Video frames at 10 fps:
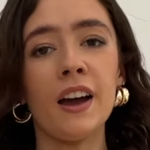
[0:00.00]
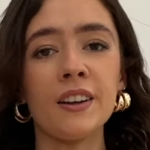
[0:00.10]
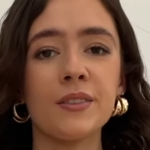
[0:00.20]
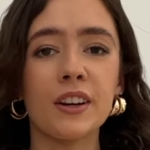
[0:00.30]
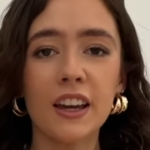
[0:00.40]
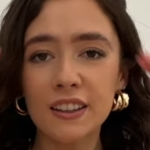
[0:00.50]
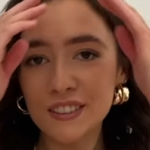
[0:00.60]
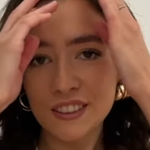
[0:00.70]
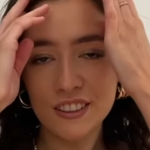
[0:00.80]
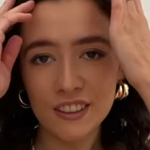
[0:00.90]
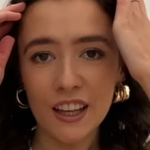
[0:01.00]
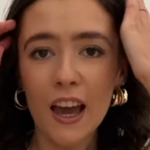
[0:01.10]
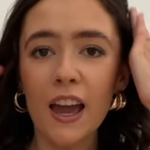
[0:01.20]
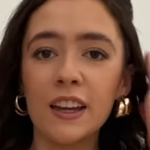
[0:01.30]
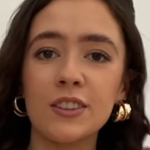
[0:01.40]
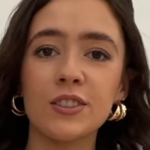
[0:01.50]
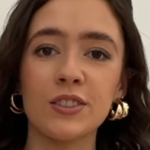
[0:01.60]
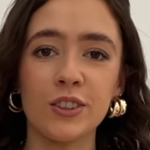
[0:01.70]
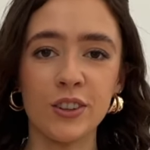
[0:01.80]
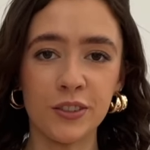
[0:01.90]
And we're getting to the end
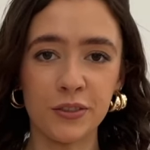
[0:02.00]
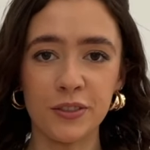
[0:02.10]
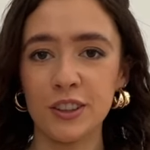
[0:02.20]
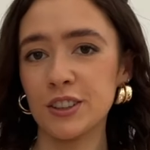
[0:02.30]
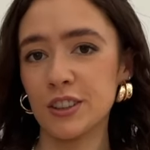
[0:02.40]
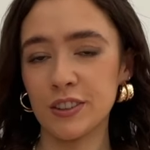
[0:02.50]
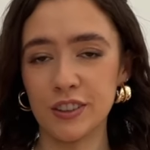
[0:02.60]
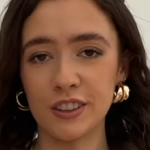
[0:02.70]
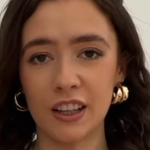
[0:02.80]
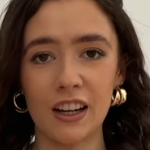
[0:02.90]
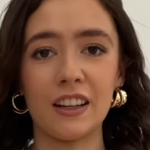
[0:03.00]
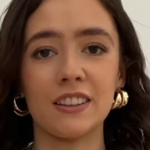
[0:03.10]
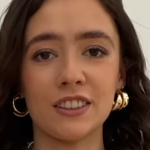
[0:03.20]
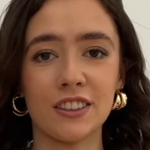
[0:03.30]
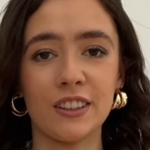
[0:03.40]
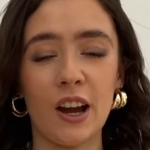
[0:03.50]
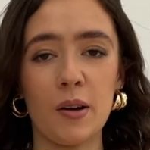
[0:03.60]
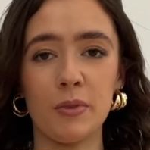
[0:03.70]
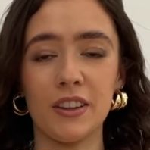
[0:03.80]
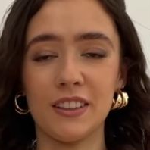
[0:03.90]
of showing the collection now,
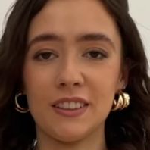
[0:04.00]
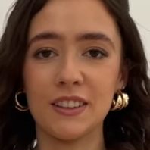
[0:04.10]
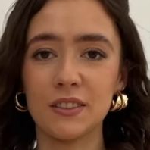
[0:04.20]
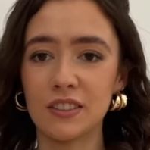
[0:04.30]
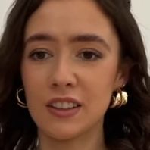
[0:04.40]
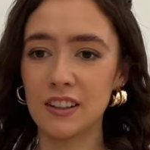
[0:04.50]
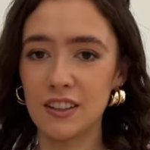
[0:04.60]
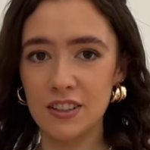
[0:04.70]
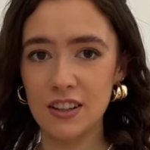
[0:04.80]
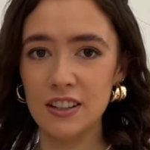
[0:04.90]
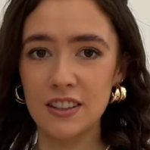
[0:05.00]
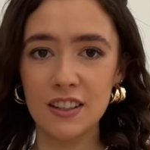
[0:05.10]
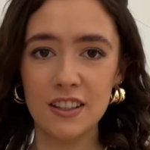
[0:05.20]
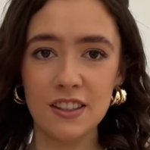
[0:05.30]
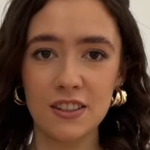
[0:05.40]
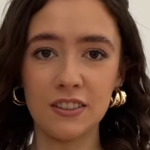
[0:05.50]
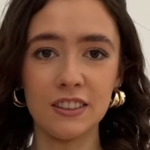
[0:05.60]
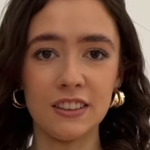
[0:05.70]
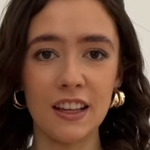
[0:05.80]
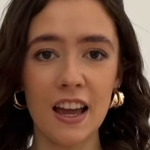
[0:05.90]
but this is one of the dresses
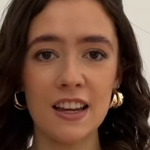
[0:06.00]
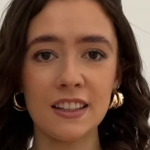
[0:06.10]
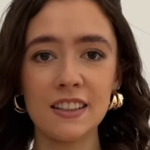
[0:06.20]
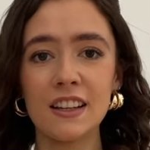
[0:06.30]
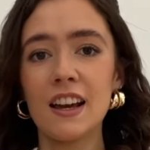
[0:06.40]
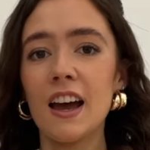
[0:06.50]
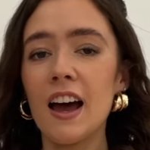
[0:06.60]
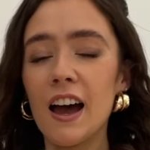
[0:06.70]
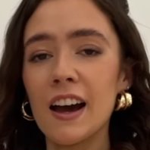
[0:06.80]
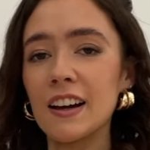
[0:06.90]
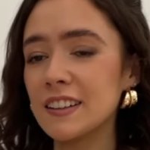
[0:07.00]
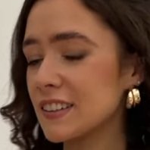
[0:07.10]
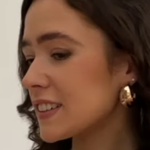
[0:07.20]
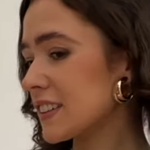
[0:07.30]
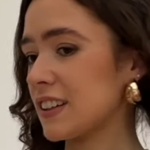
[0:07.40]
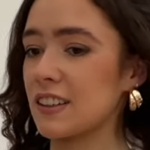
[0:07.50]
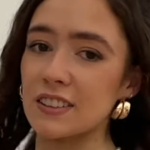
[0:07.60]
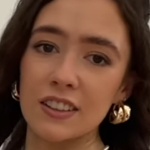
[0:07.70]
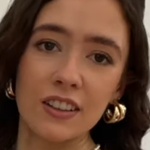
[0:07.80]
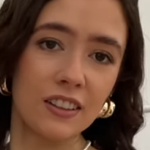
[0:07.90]
towards the end, and it's
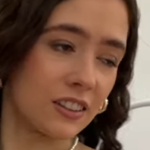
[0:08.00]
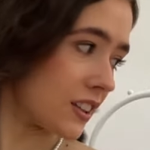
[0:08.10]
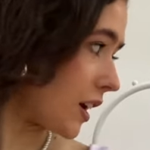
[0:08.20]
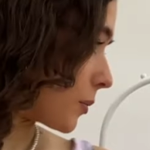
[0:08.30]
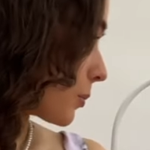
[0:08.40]
got the same